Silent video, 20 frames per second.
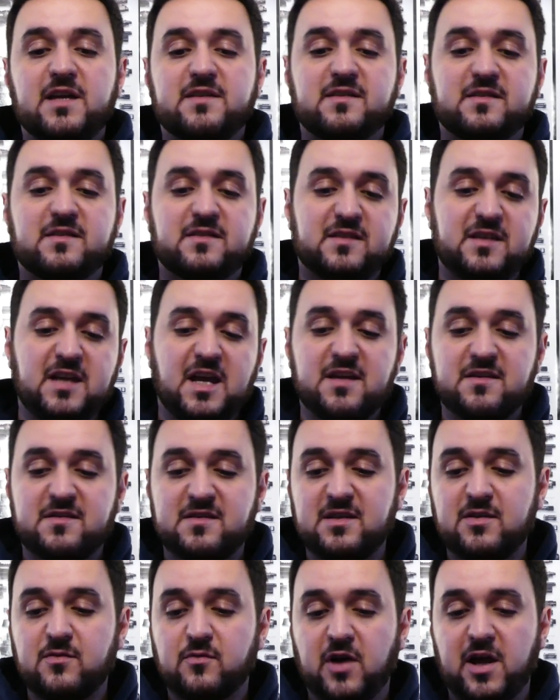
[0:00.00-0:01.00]
a
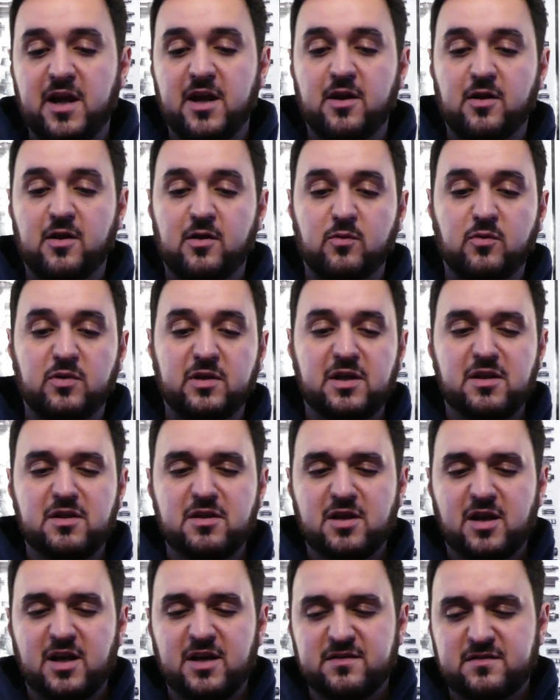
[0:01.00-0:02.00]
CNC rail with a
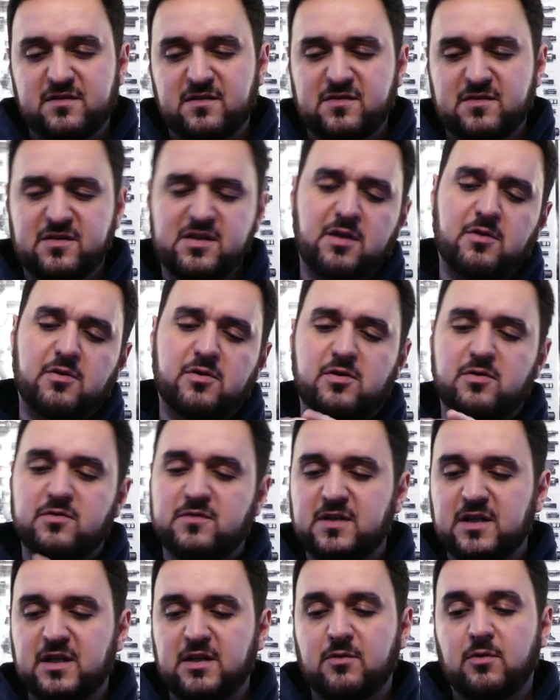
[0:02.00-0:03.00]
nice
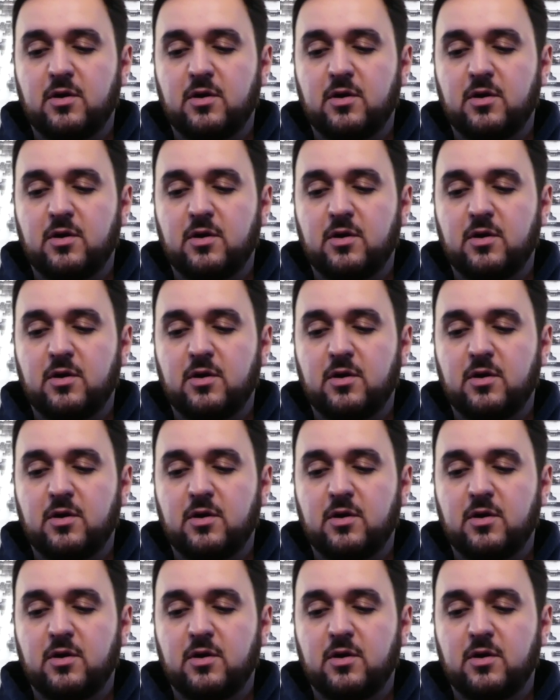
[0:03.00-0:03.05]
Cerakoting.